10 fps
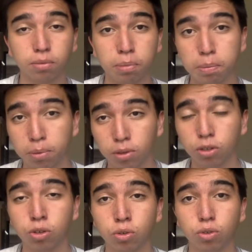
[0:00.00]

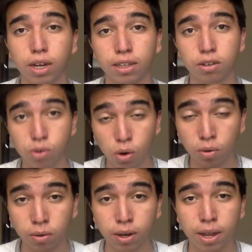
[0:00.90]
people use like their
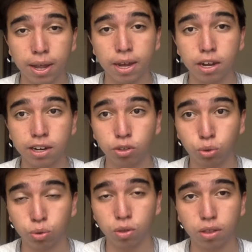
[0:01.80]
own
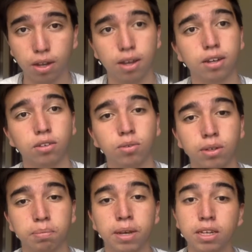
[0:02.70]
truth, as you
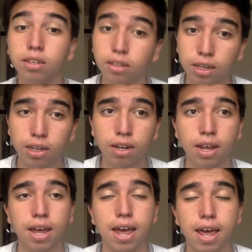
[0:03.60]
may see.
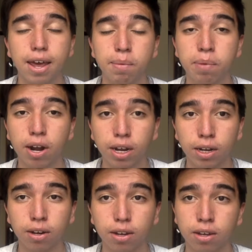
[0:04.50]

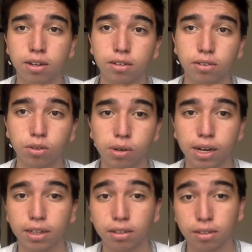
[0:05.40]
Vonnegut in his
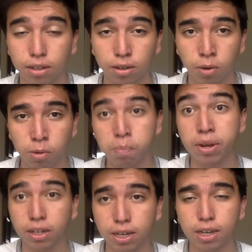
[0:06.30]
story has, or
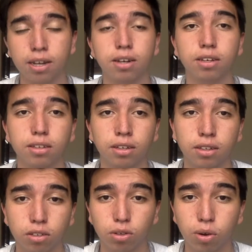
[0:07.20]
Billy in
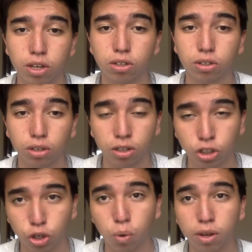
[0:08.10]
the story
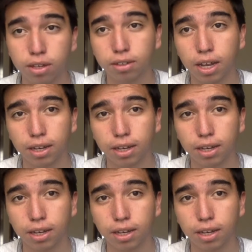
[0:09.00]
show his